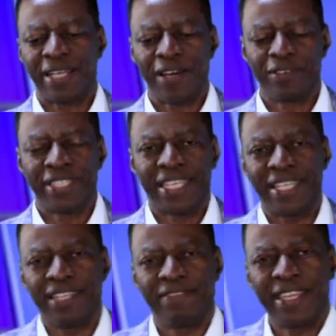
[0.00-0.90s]
Now,
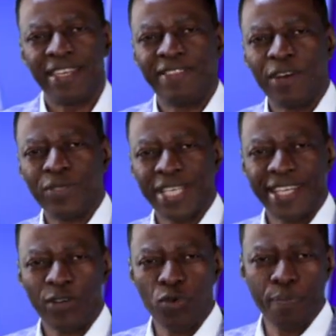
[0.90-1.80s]
if there was
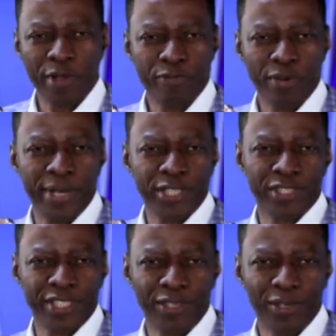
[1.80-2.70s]
an equipment for
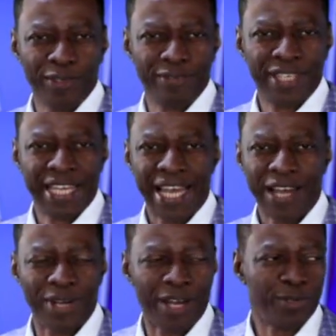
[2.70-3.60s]
measuring love,
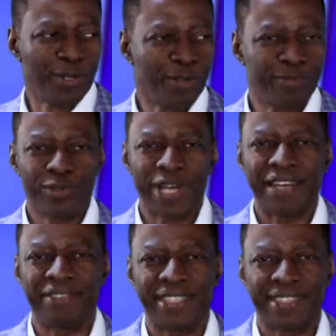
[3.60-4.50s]
I would love to
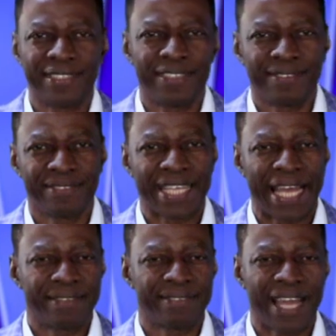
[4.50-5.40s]
have it.
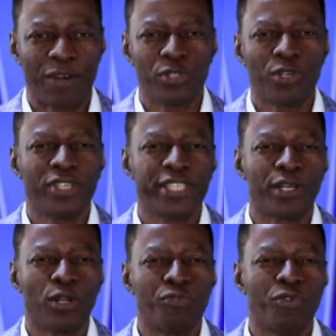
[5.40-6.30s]
I would call
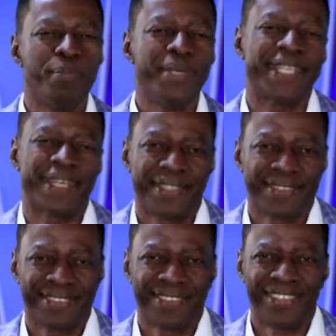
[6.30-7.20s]
it love-o-meter.
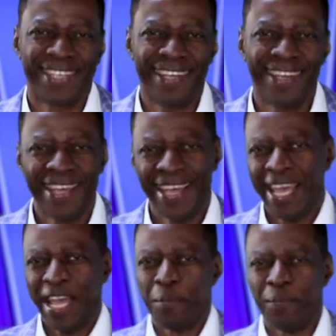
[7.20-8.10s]
Okay?
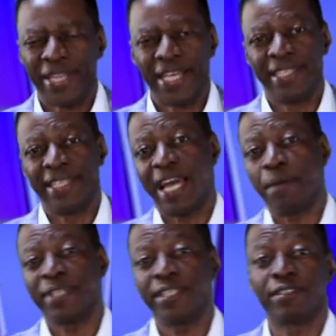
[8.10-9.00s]
But then in the
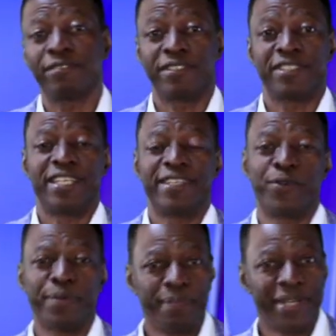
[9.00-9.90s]
absence of such an
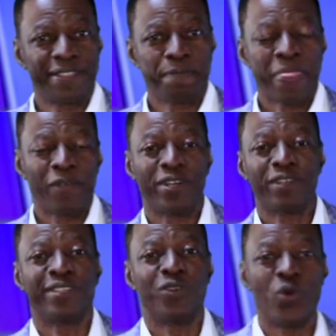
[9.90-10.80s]
equipment,
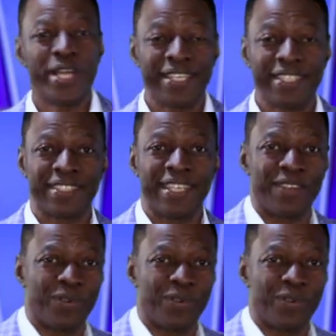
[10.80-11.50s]
one of the ways